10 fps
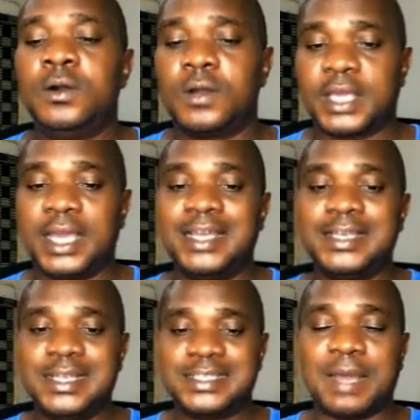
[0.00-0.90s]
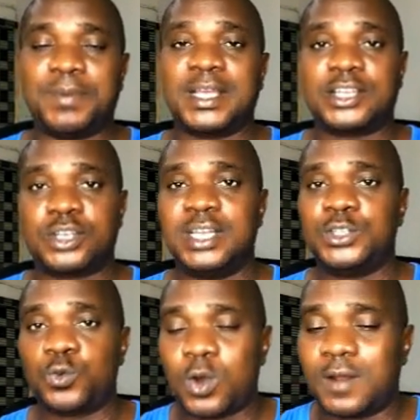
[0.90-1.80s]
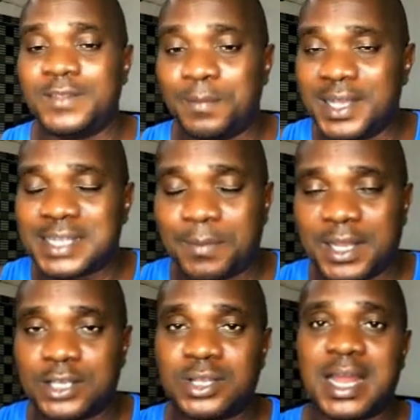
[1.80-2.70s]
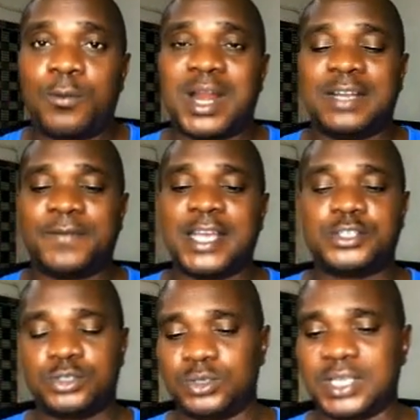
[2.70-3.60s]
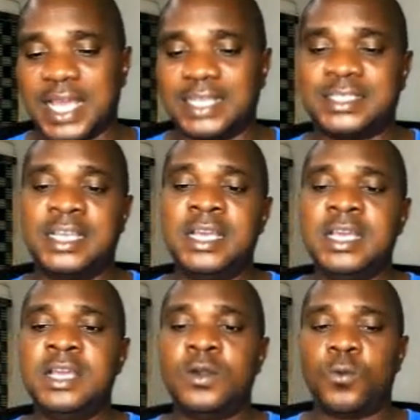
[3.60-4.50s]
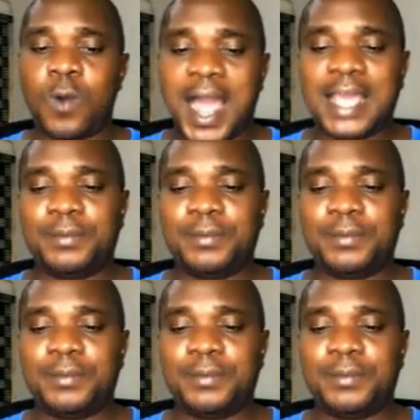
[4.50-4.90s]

okay, this application is one of the best applications I will advise you to get. Why?